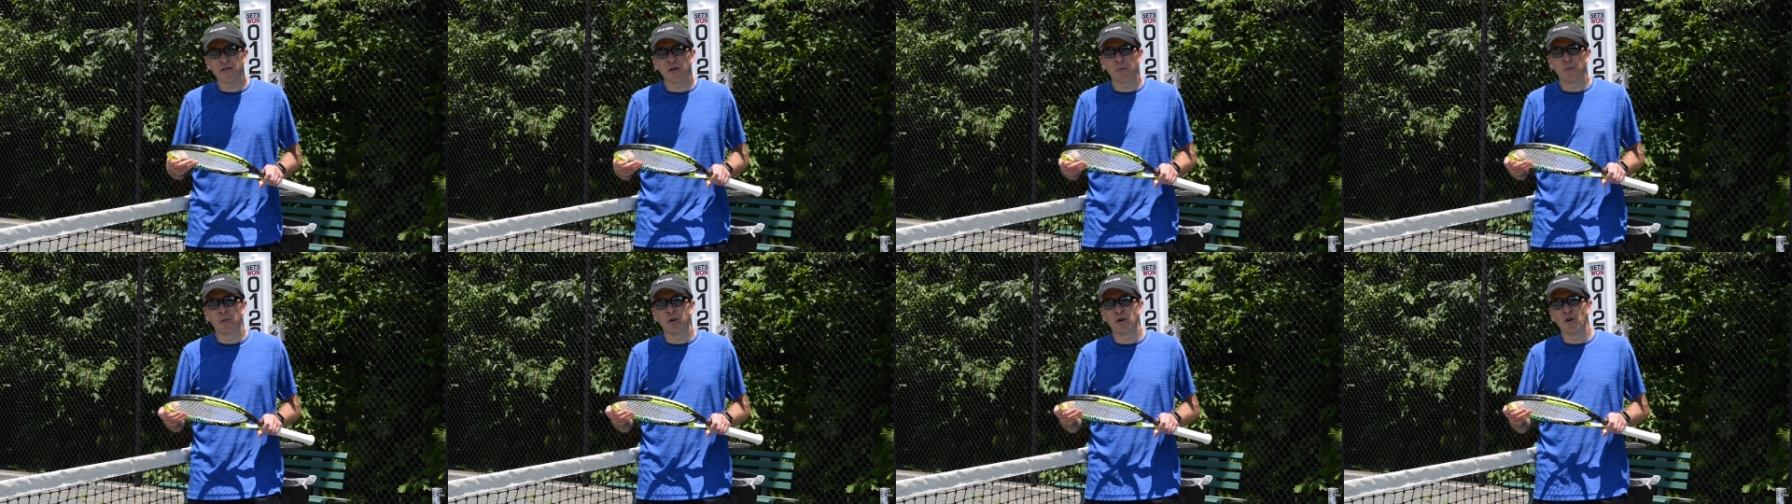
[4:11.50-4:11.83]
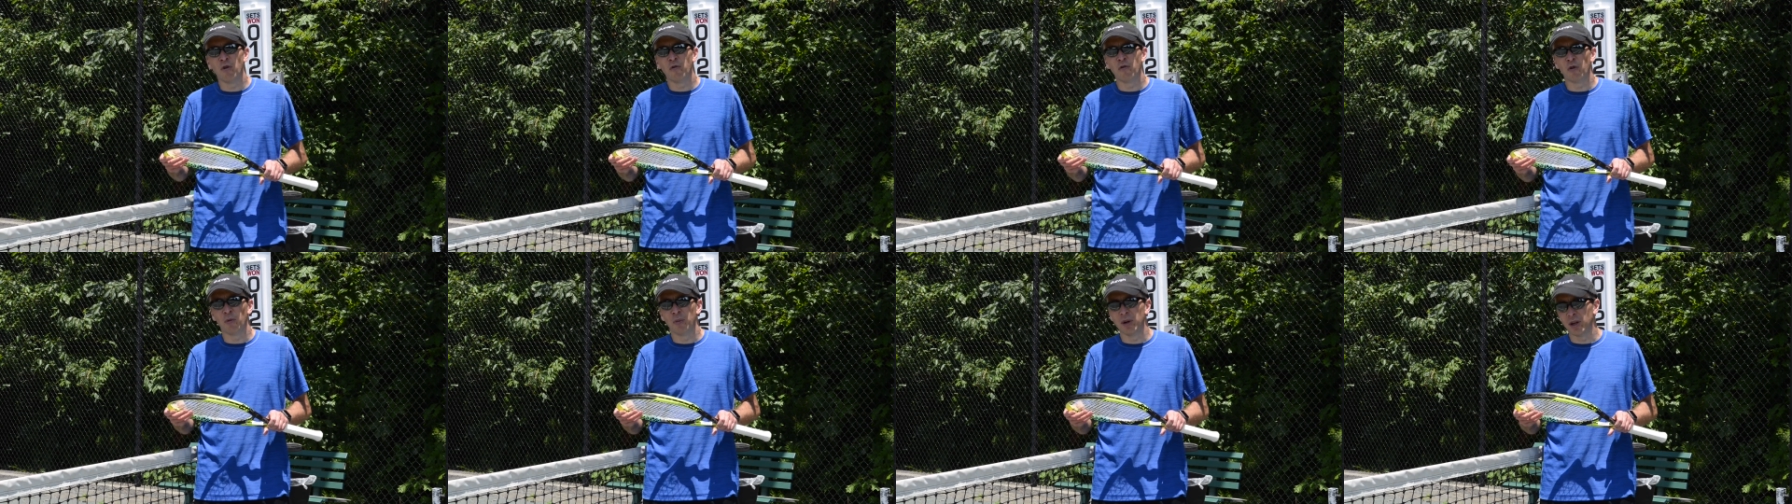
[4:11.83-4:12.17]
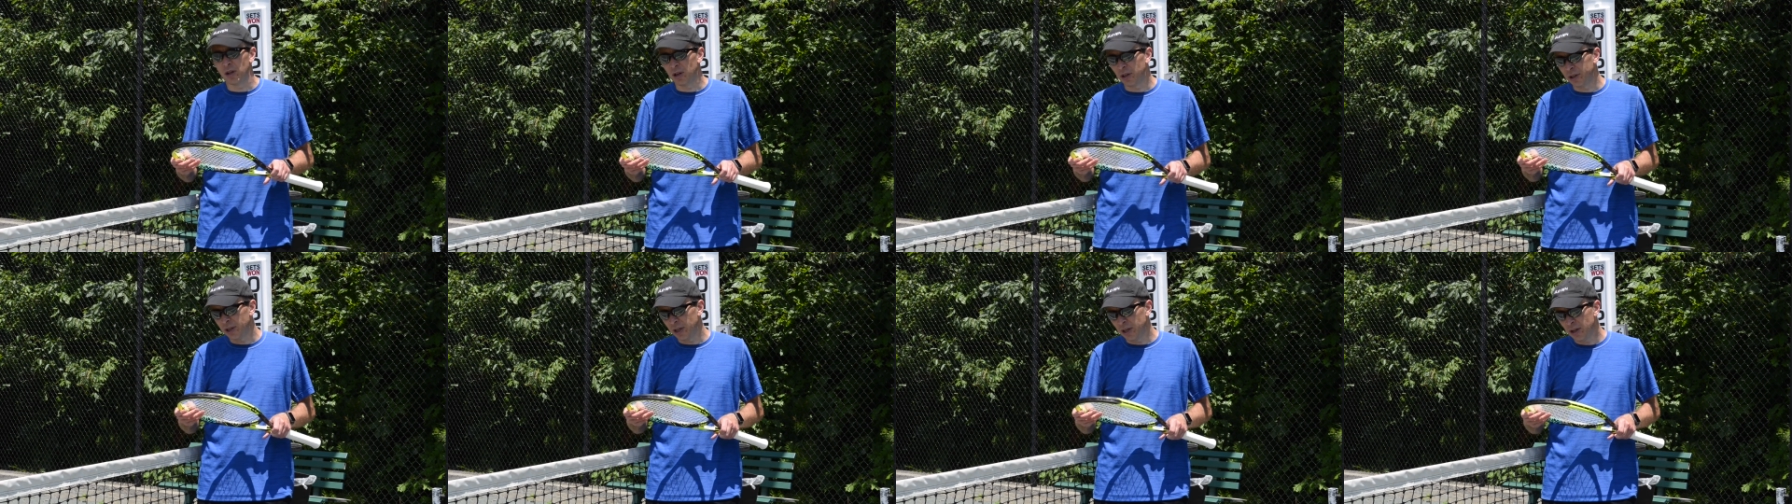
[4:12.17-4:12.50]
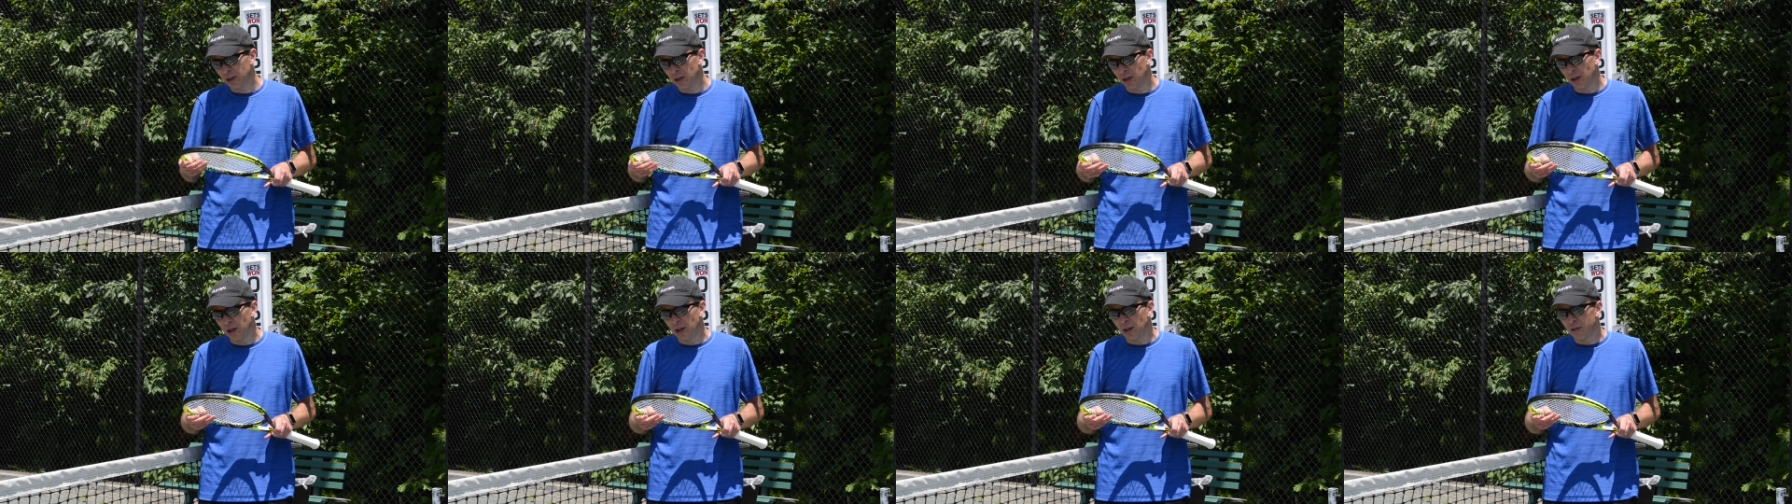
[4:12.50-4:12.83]
to maneuverability,
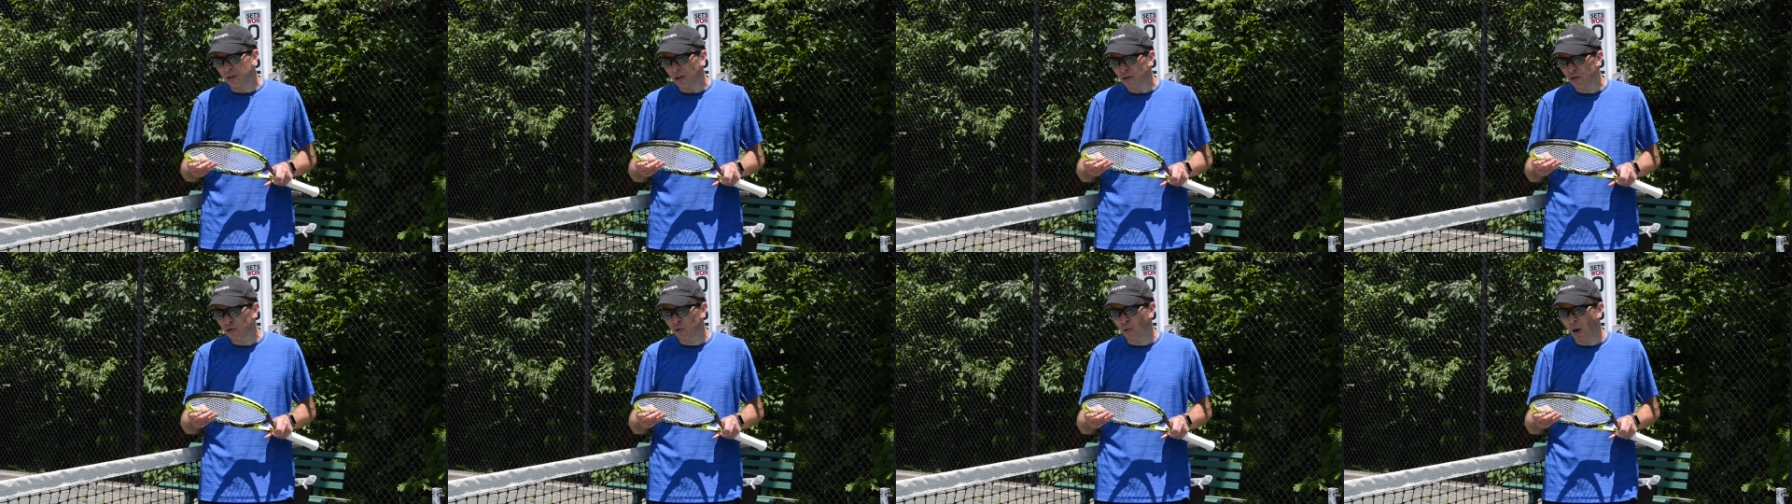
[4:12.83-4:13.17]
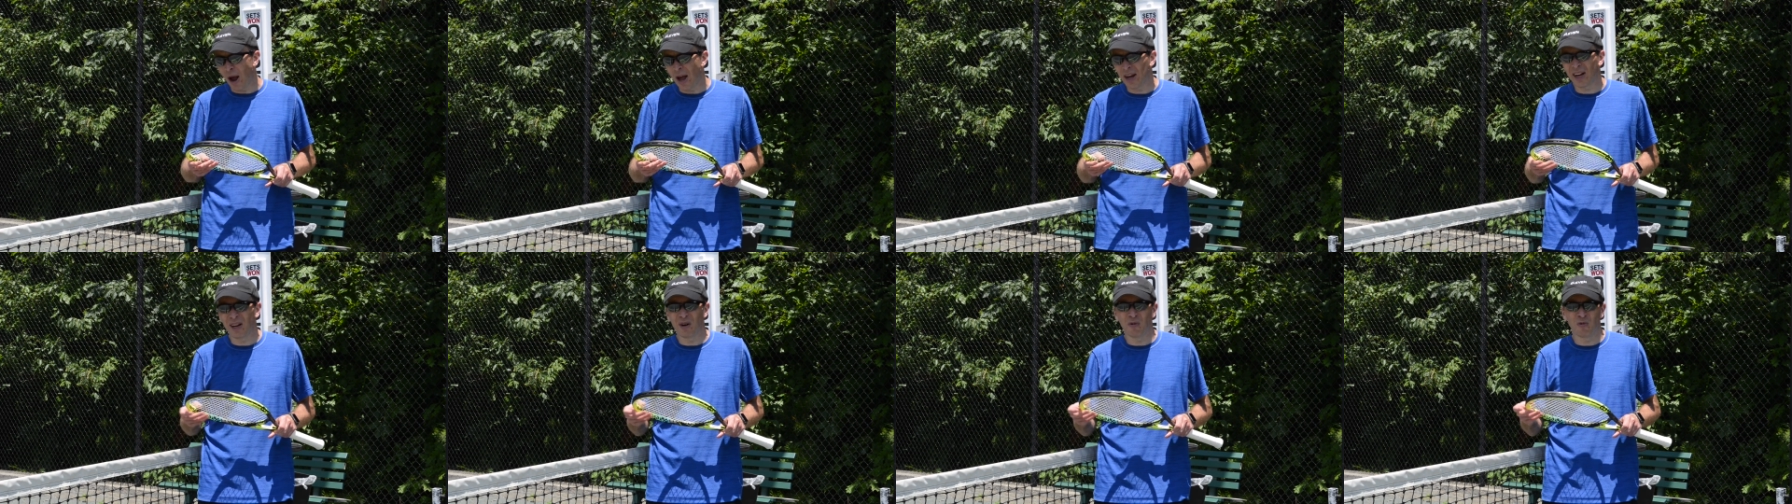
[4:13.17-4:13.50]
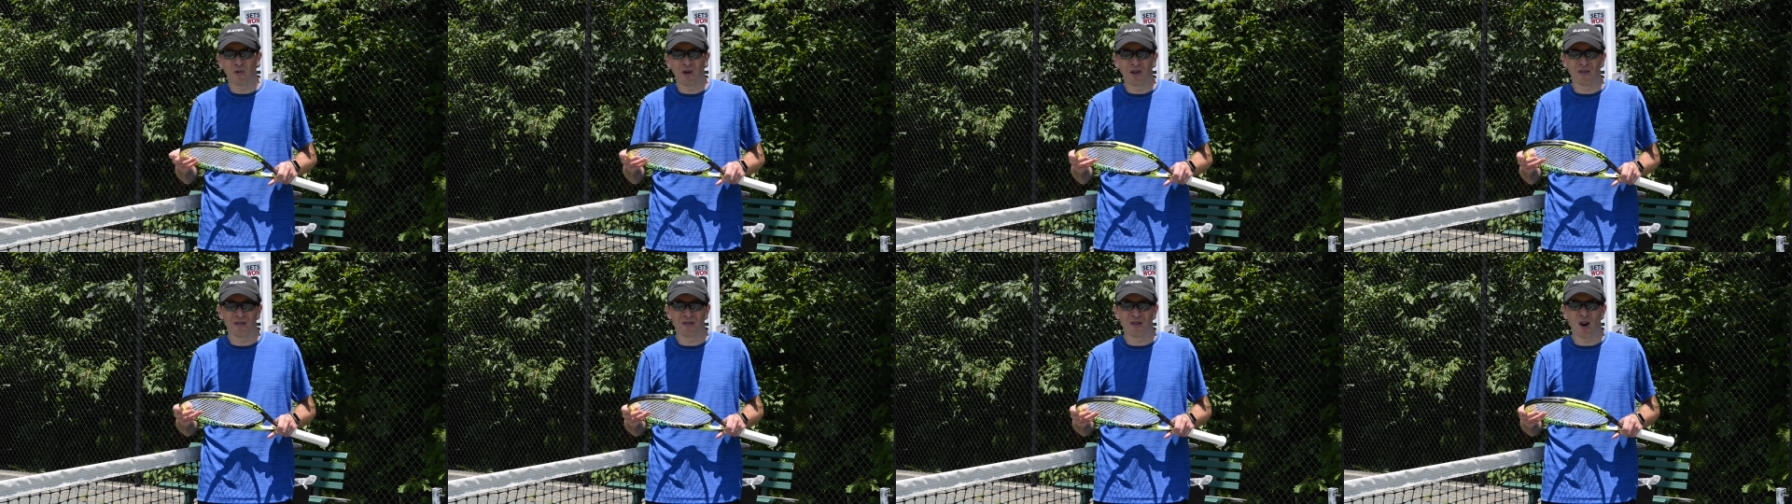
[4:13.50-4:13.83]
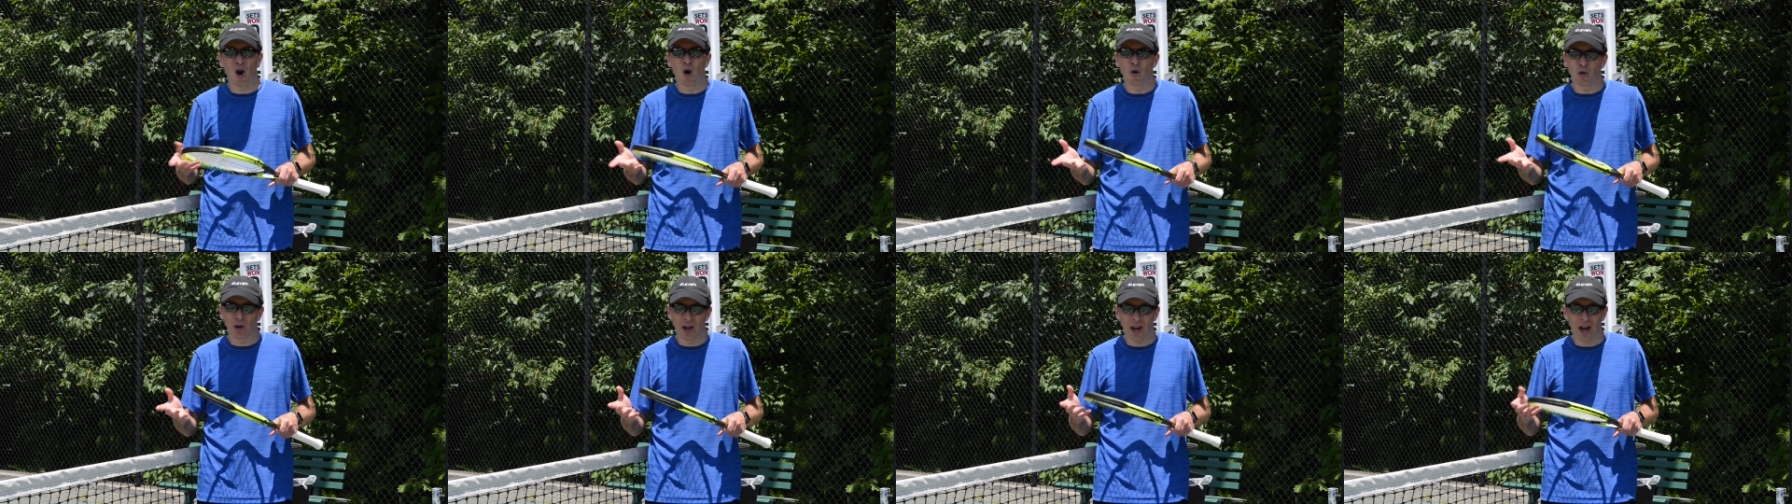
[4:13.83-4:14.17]
this racket was
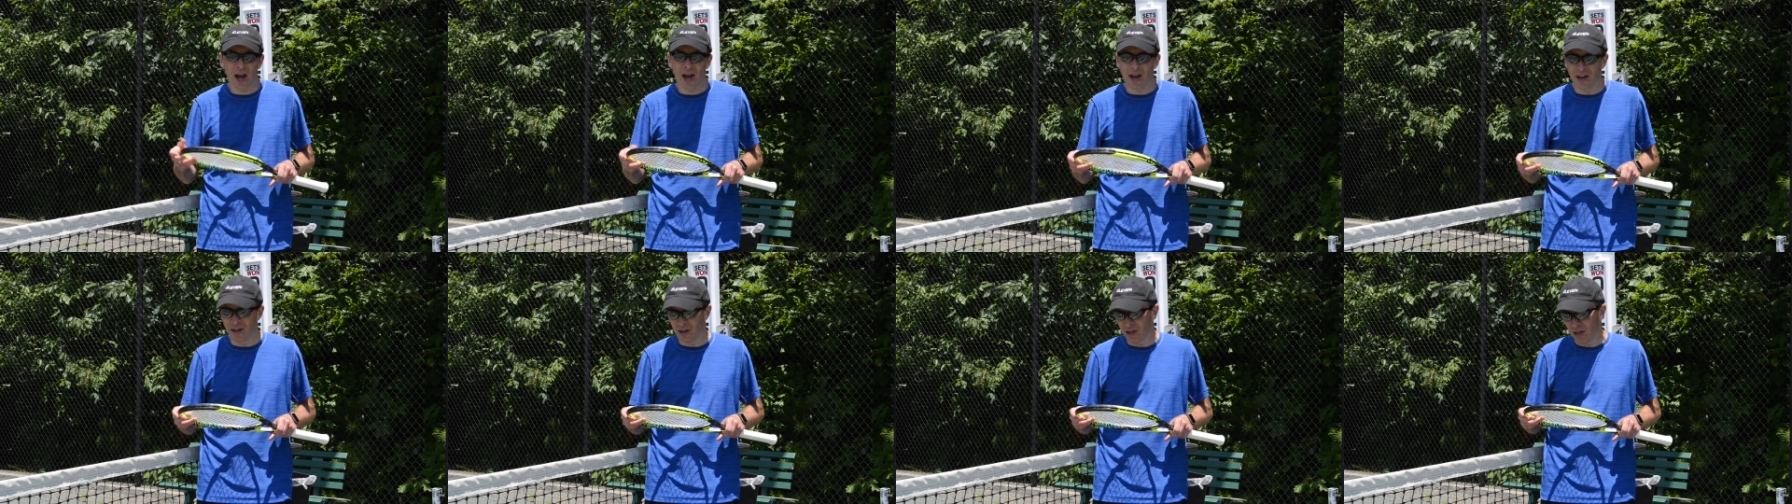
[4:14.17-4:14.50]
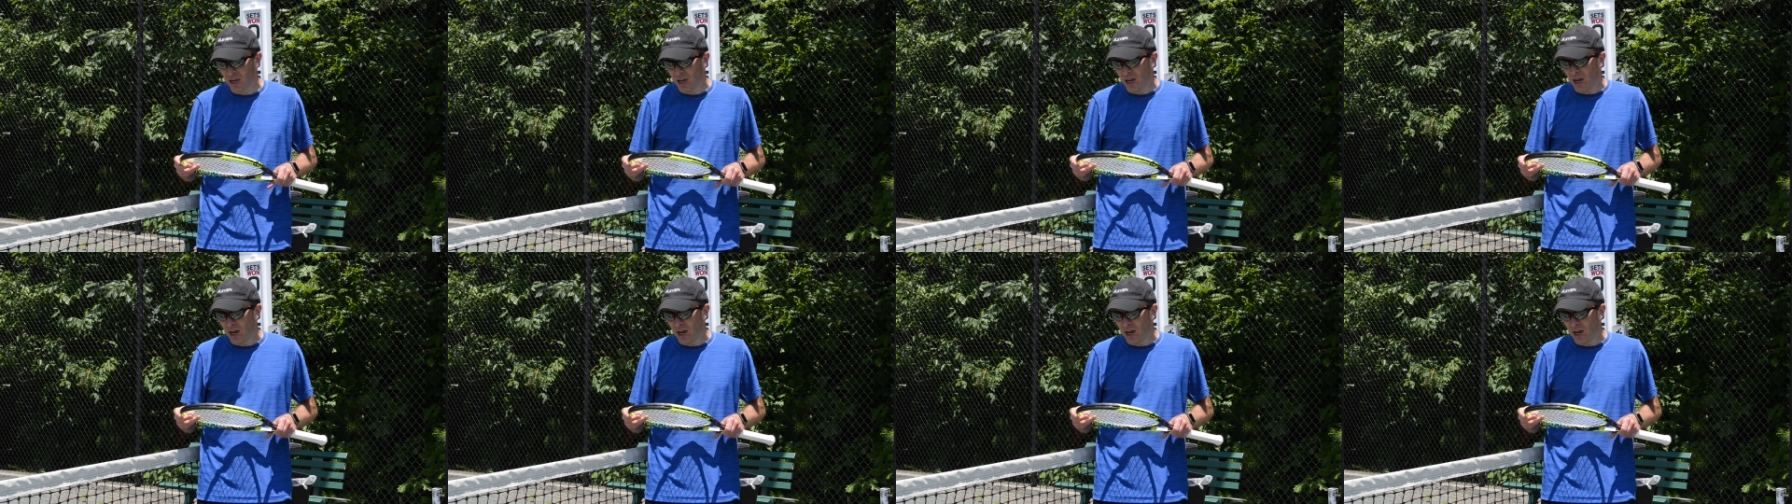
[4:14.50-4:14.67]
okay.